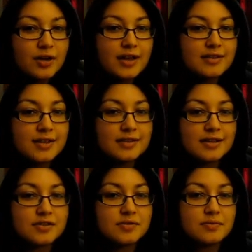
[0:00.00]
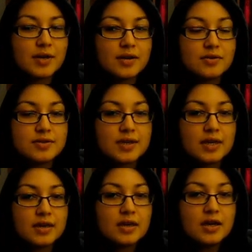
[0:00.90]
I think that's how you
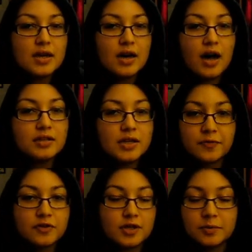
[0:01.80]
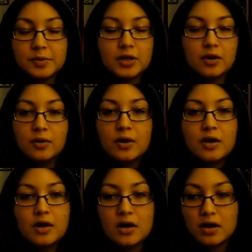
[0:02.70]
say it. I'll leave her link below.
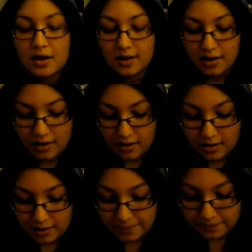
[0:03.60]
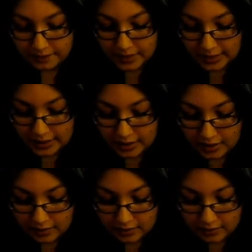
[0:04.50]
And
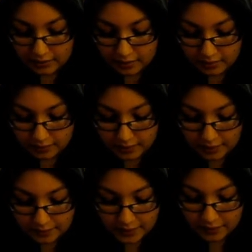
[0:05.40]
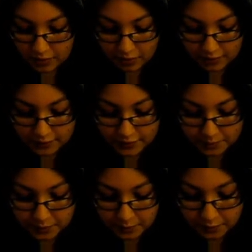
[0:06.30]
I've never heard of this
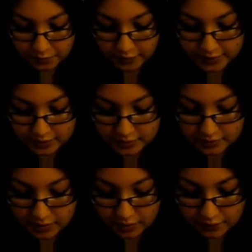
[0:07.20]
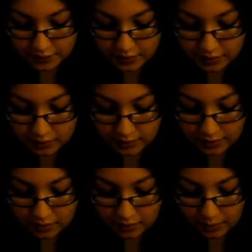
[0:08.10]
book before until I saw her video
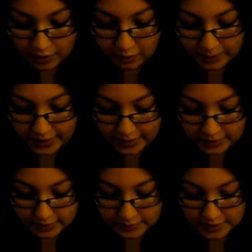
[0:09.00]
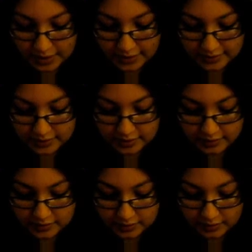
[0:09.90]
a while back, and I was kind of
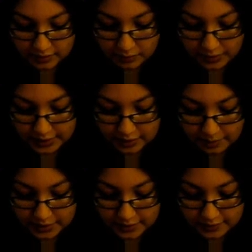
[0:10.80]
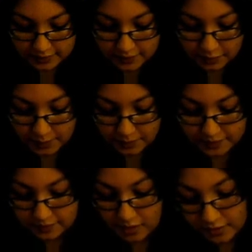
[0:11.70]
hesitant to read it because of other people
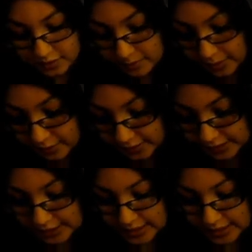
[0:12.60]
talking about it.